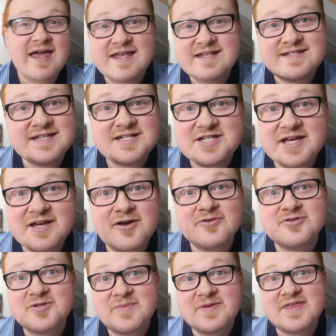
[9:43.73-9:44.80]
Is this year
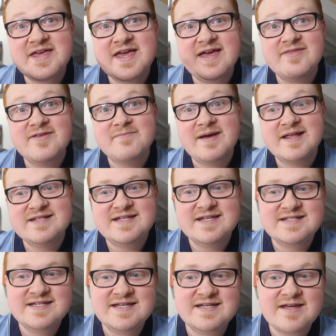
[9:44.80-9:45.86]
going to be the year that Man
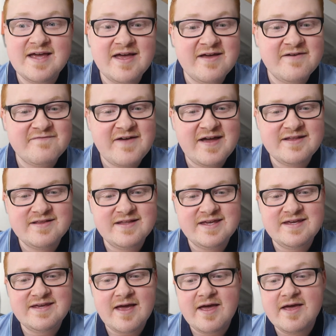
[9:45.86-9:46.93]
City uh,
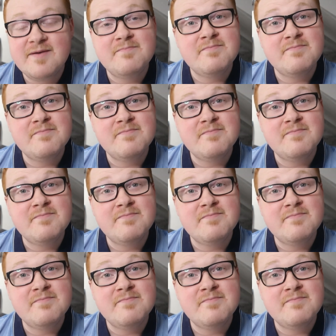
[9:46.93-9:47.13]
finally uh,